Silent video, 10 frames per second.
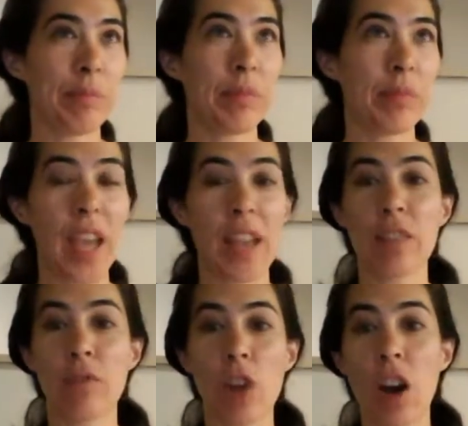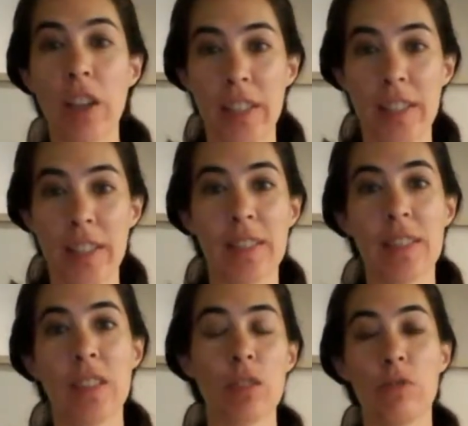the end of August,
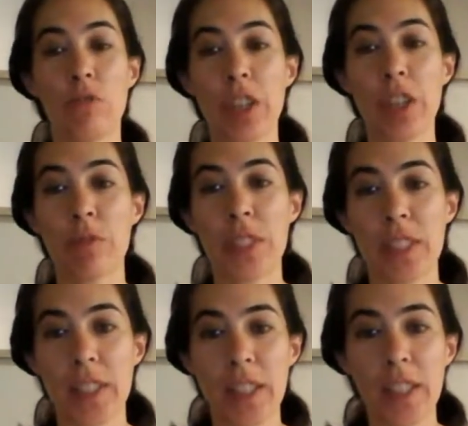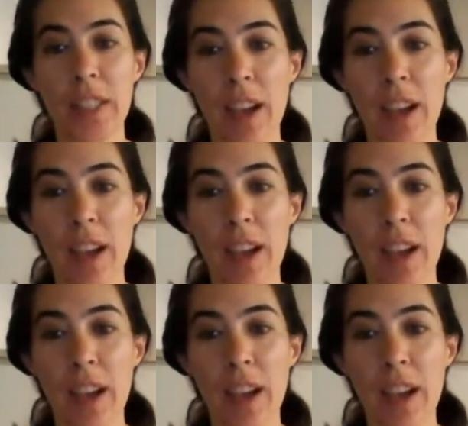so very recently.